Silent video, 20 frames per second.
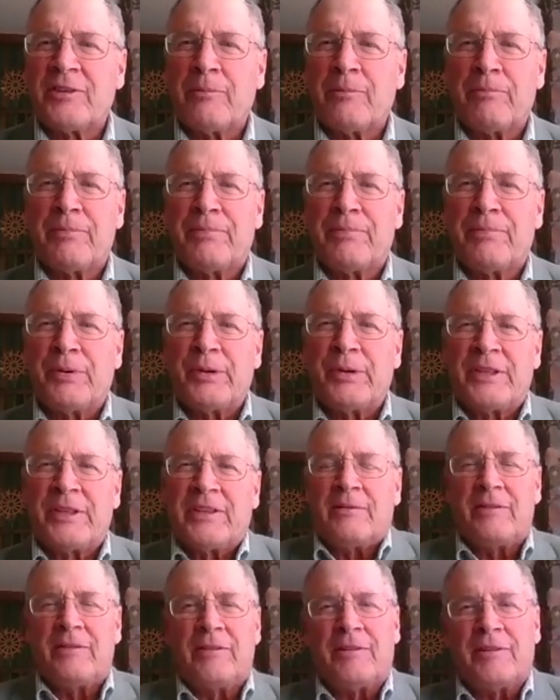put
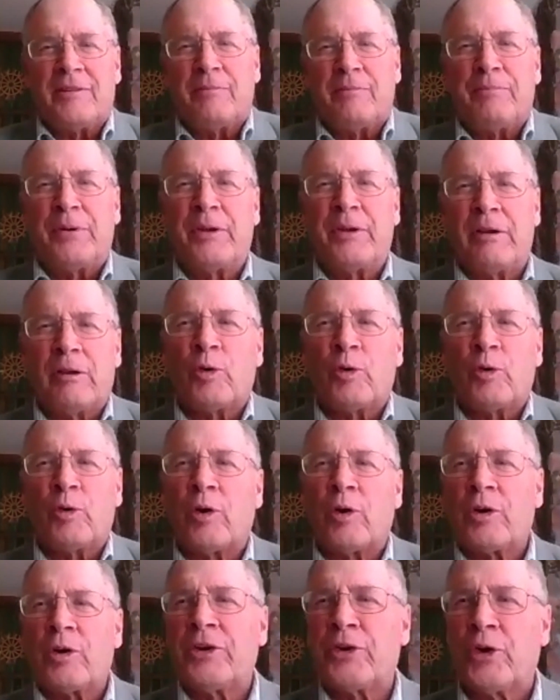local
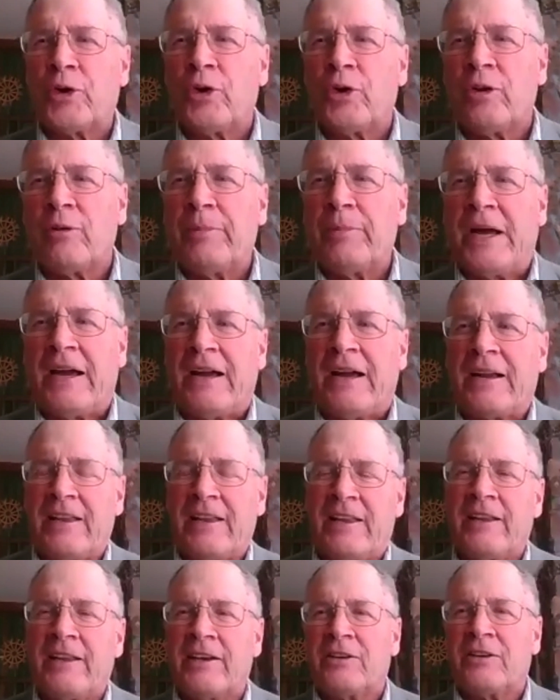control back
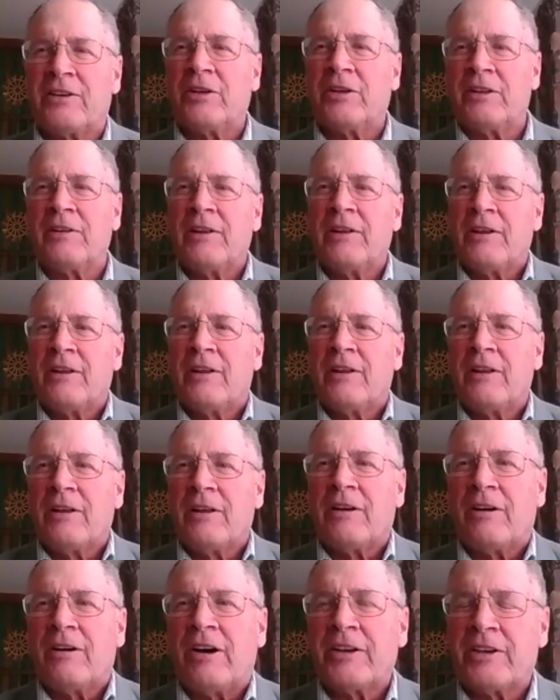
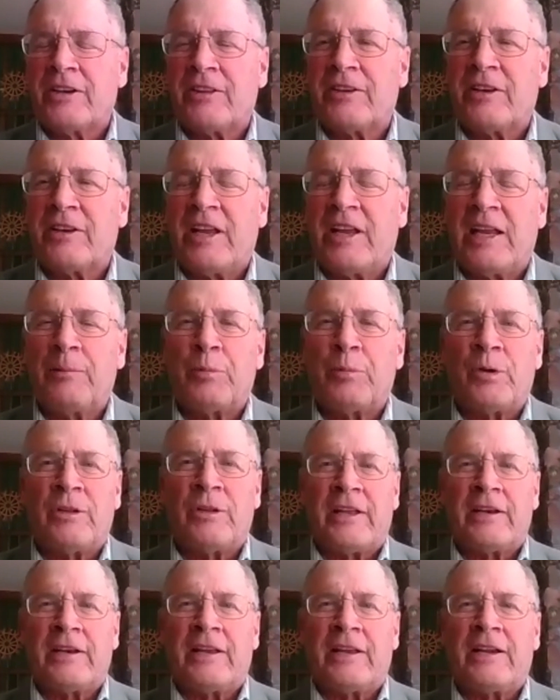onto the table
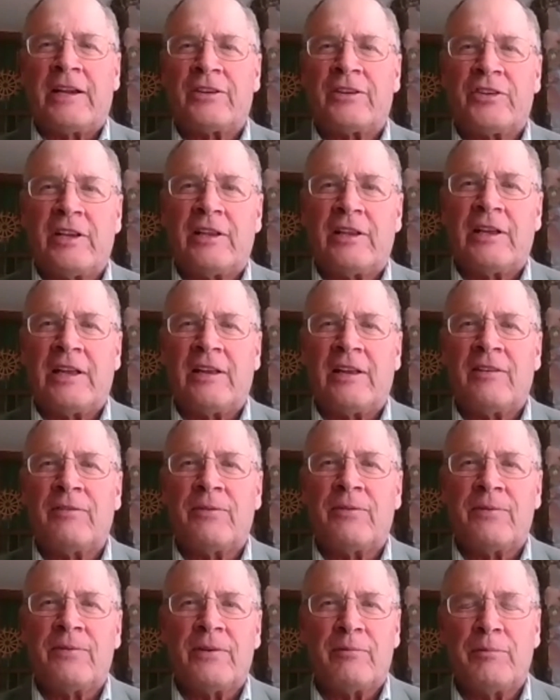and actually
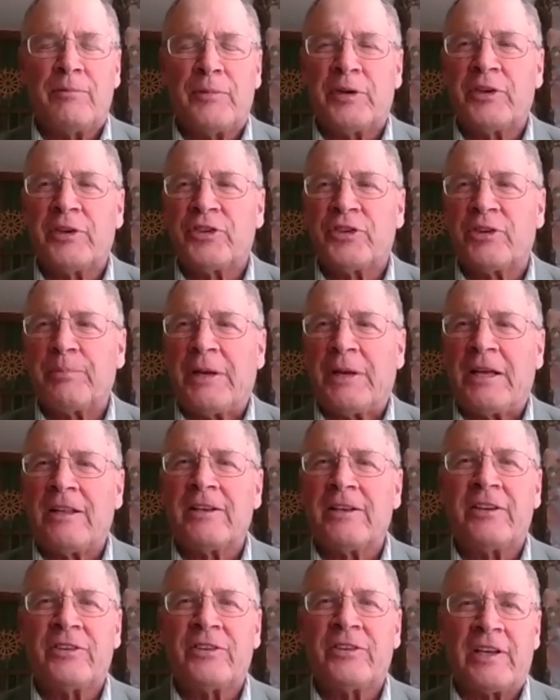gave
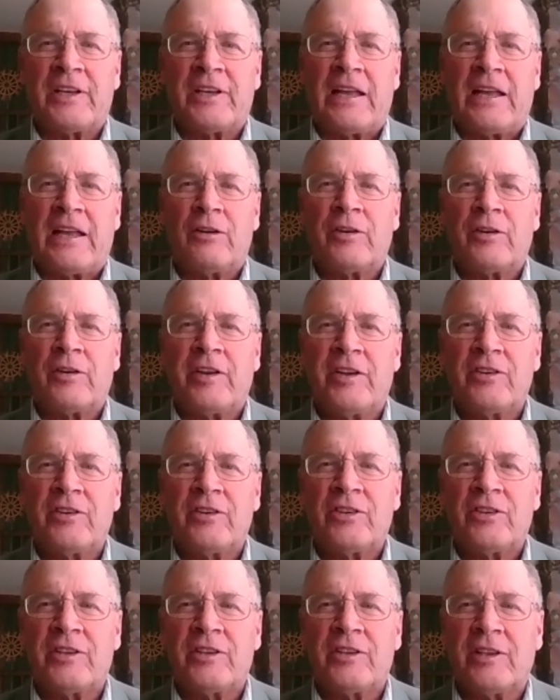municipalities and
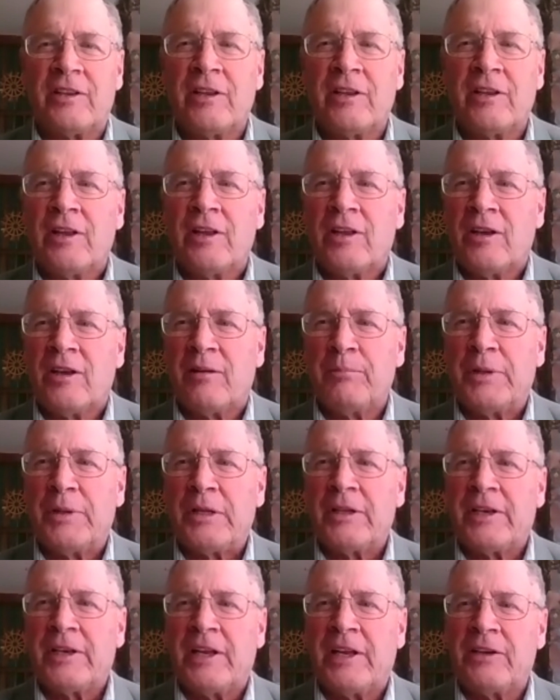counties the
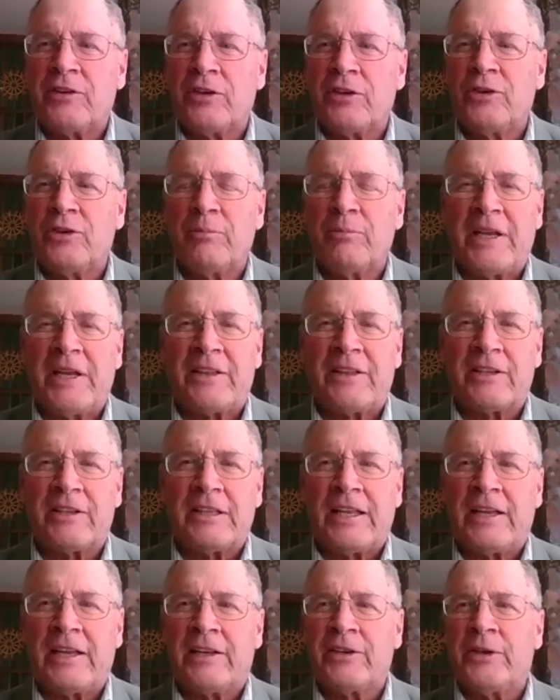ability to make the
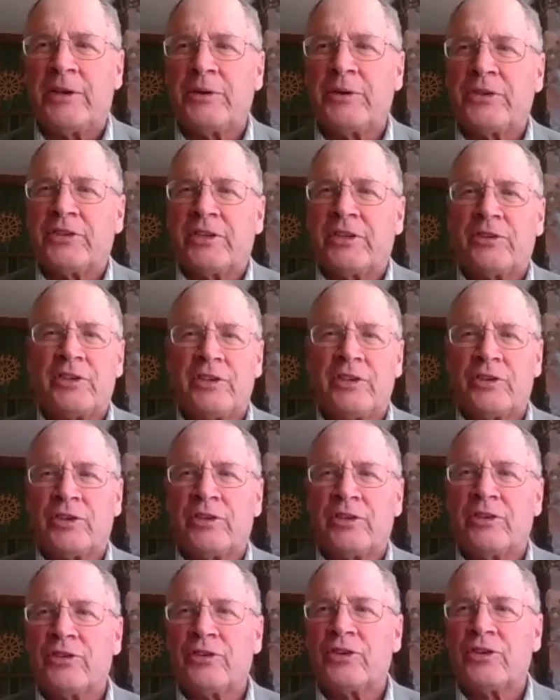land use decisions